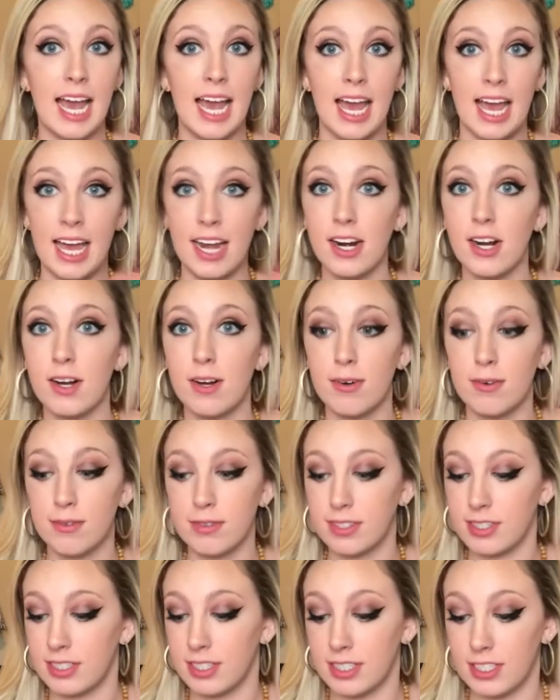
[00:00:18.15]
at all,
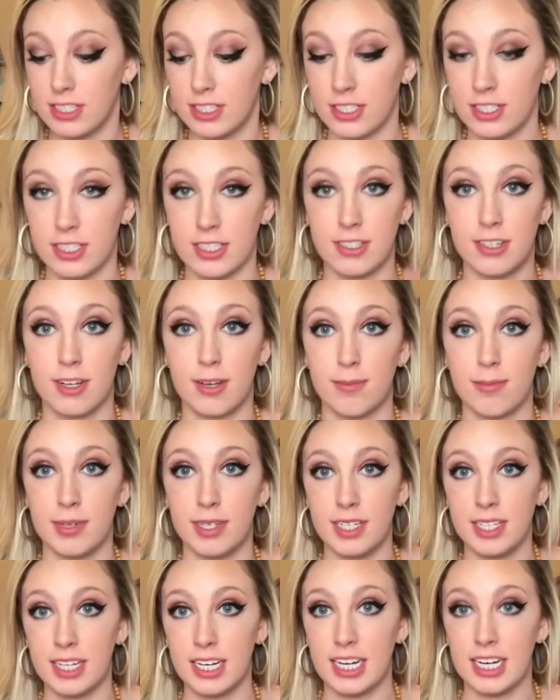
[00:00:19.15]

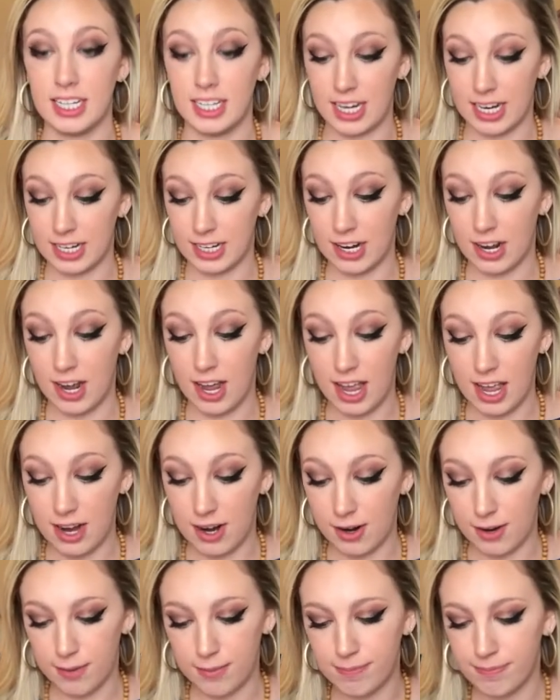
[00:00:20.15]
completely like not at
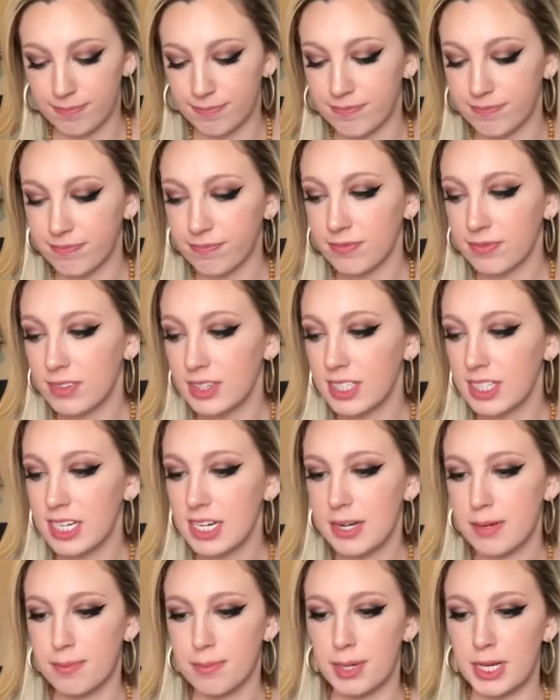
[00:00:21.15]
all.
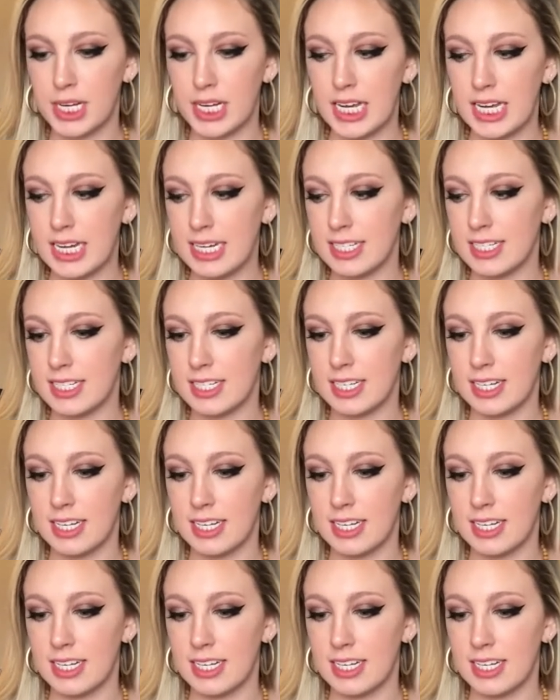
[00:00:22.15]
But